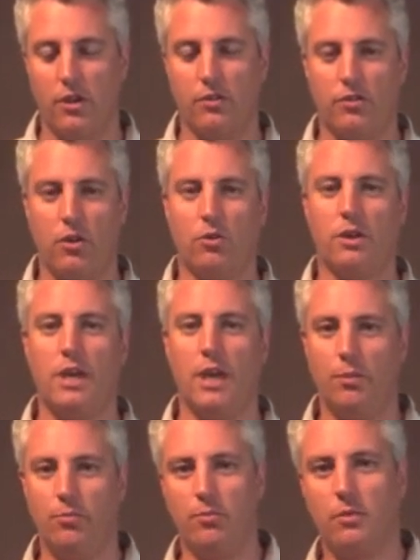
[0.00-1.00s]
So
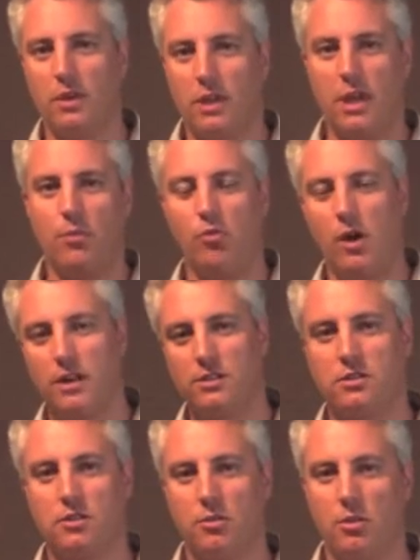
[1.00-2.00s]
keep
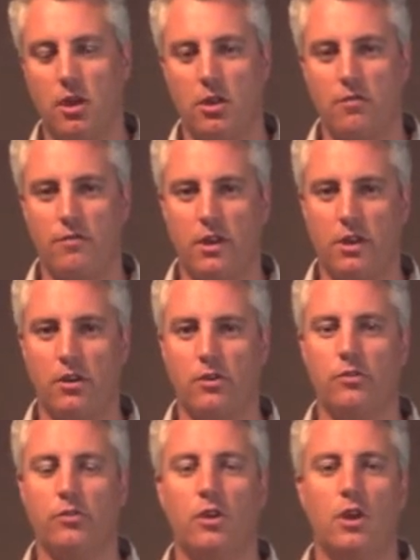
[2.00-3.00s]
watching some of the other
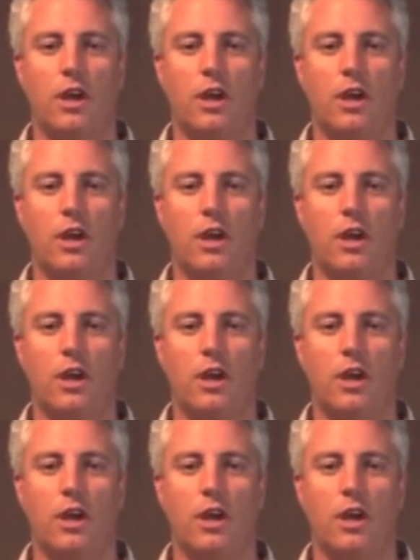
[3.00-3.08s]
videos,